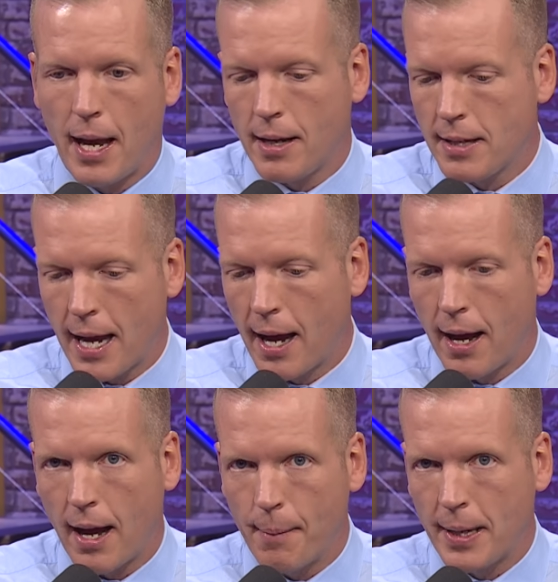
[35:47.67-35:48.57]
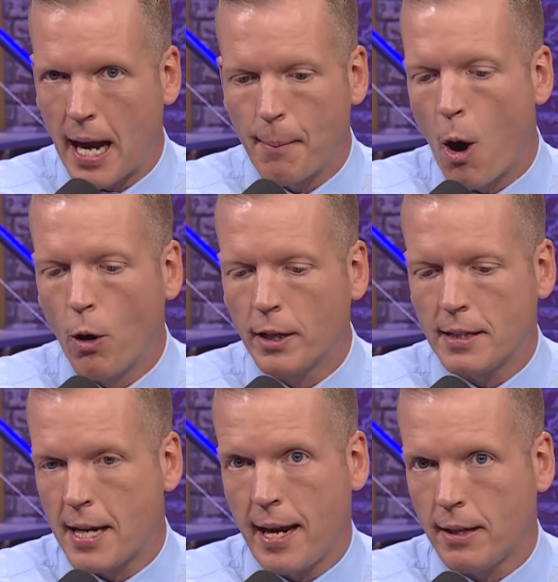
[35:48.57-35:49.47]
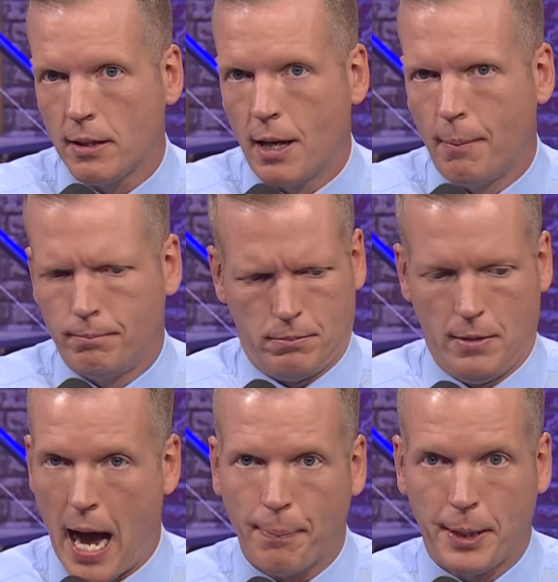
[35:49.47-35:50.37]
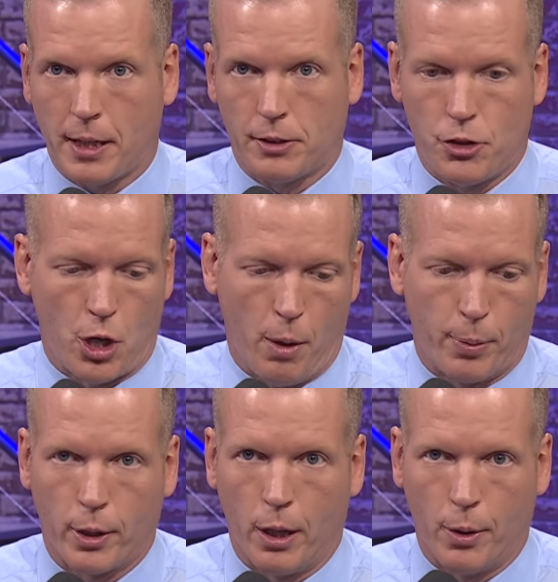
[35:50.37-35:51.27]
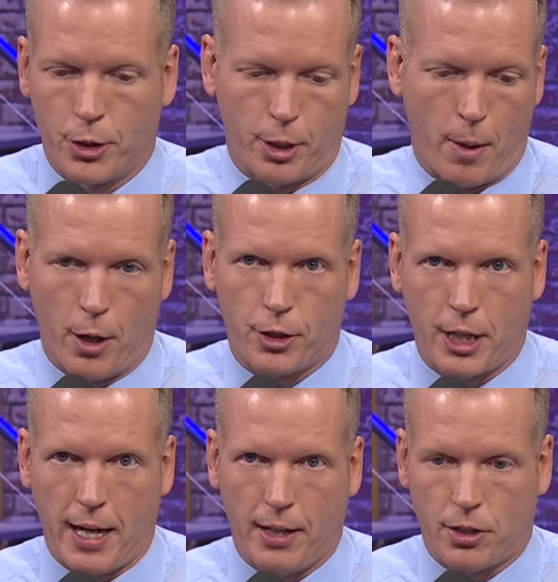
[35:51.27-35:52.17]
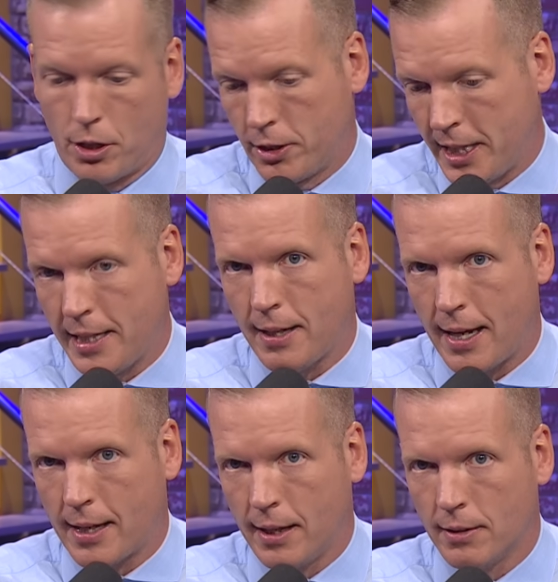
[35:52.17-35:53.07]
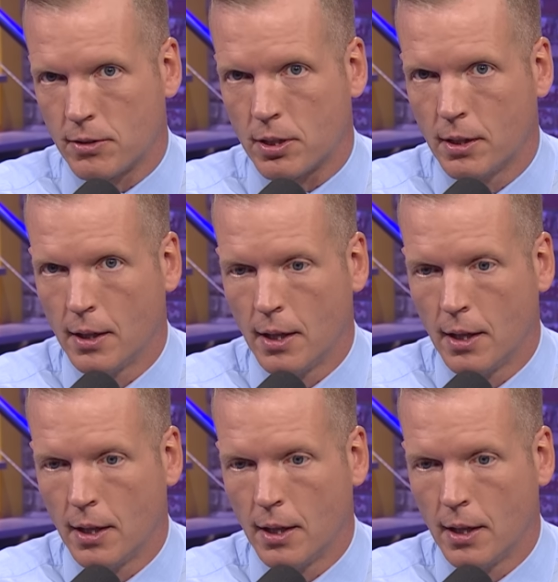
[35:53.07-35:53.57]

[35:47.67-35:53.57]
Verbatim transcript: And yeah, I mean, I'm only taking them not because of Joe Burrow or Ja'Marr Chase or Tee Higgins